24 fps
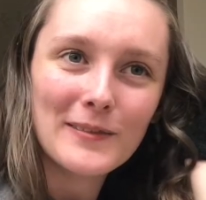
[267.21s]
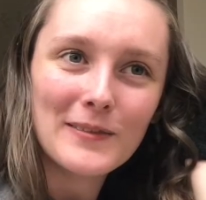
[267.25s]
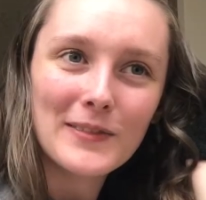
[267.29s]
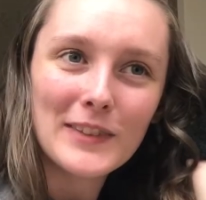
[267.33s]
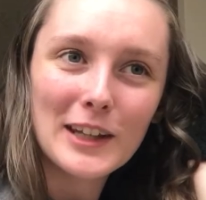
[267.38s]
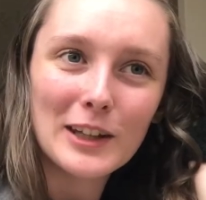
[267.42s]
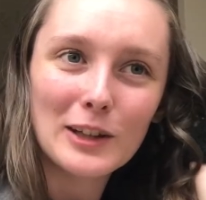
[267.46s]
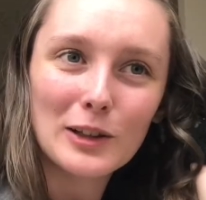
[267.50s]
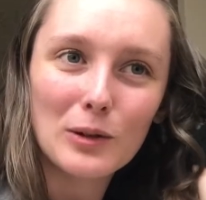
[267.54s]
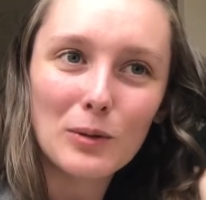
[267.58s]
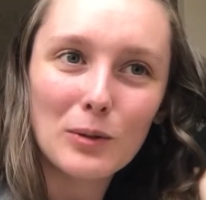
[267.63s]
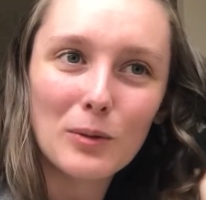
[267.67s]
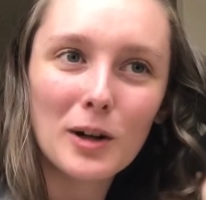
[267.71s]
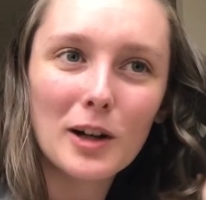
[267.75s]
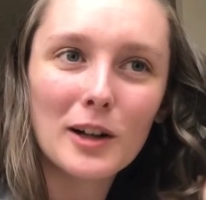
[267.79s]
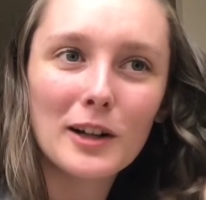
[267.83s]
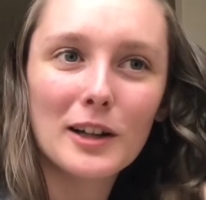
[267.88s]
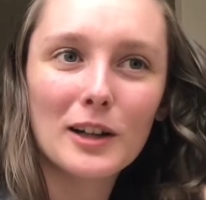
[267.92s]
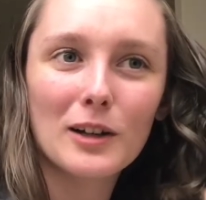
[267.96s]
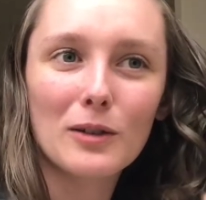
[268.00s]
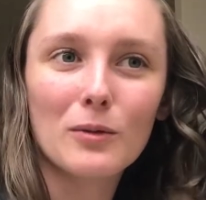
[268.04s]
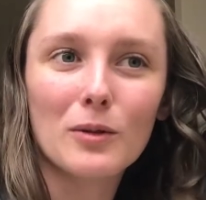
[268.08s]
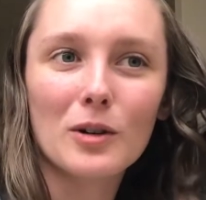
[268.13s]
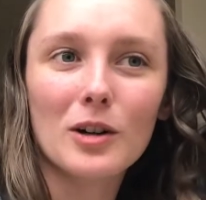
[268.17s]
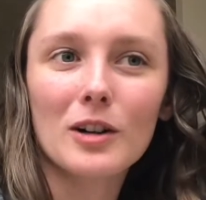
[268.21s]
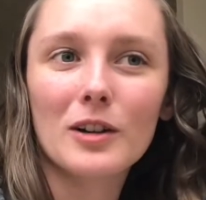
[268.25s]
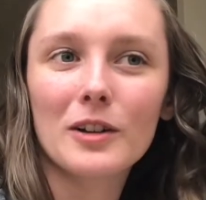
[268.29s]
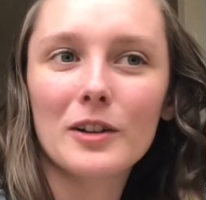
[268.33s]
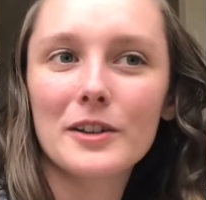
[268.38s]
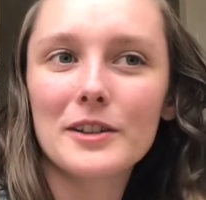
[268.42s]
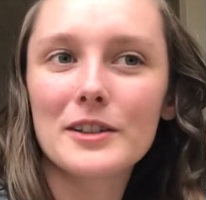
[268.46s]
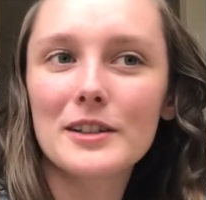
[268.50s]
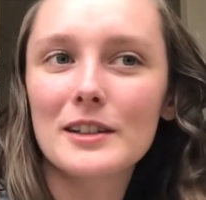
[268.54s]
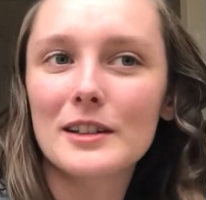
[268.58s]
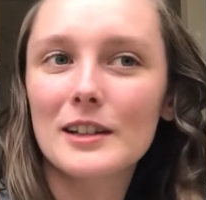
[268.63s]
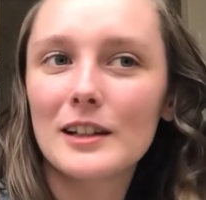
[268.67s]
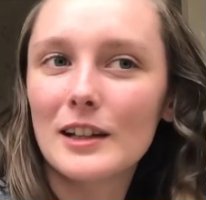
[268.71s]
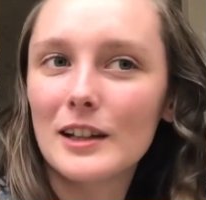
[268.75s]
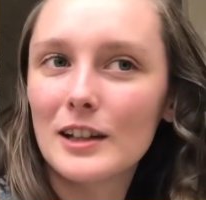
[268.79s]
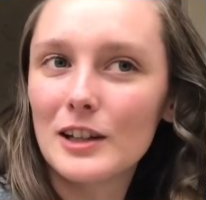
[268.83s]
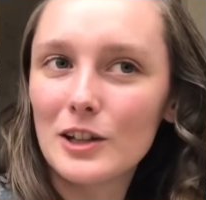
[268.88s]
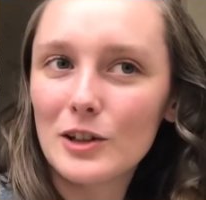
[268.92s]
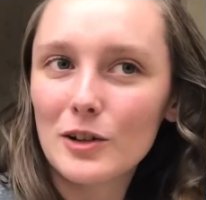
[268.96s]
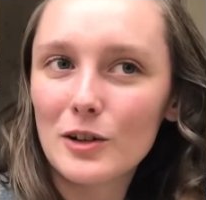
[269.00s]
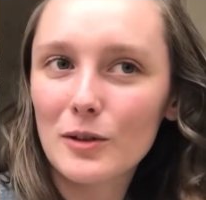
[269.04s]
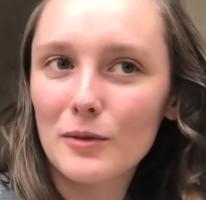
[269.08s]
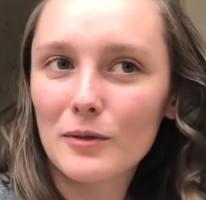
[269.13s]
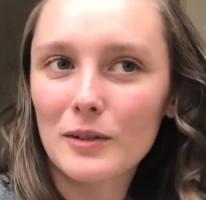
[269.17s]
In the working world,
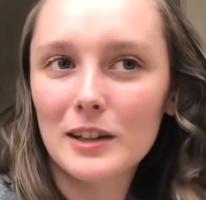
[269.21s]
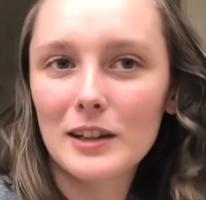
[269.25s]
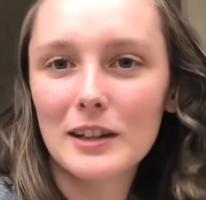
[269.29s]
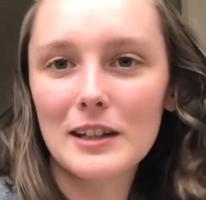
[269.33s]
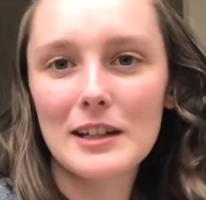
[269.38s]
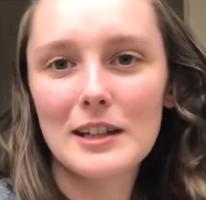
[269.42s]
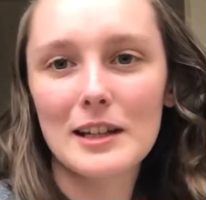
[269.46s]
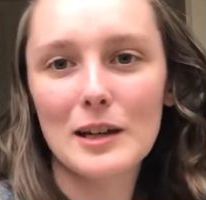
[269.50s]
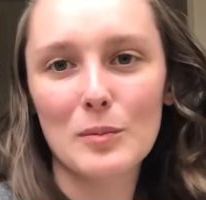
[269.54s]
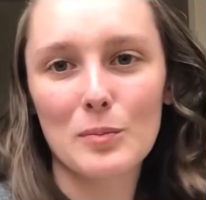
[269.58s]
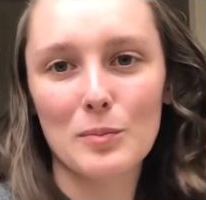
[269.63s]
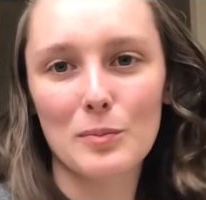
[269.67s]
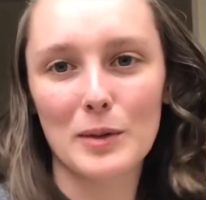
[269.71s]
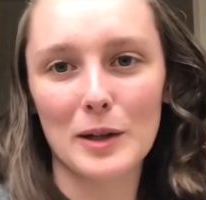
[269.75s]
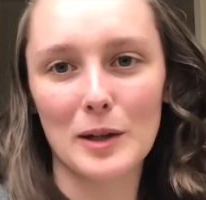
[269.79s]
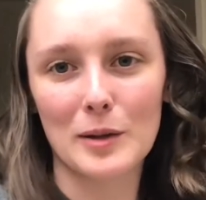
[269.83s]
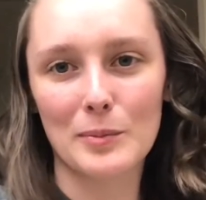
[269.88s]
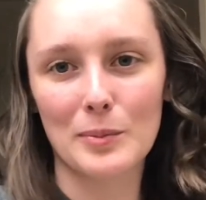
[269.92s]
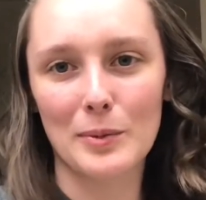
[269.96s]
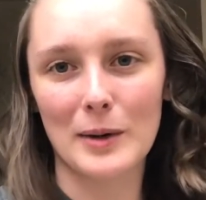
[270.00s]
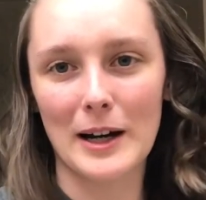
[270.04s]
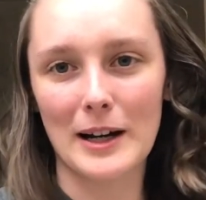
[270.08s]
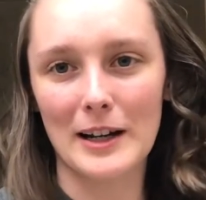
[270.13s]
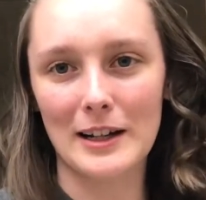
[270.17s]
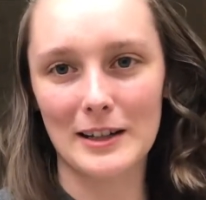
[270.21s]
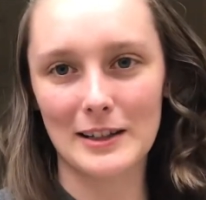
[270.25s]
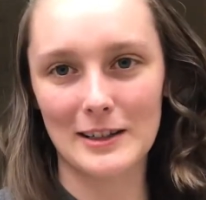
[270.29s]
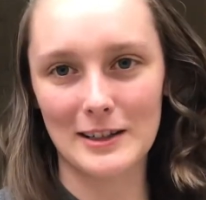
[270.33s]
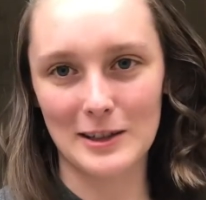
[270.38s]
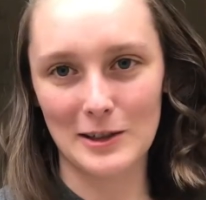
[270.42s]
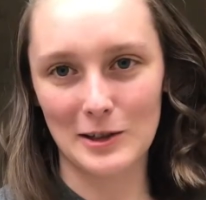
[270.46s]
you don't really get big breaks.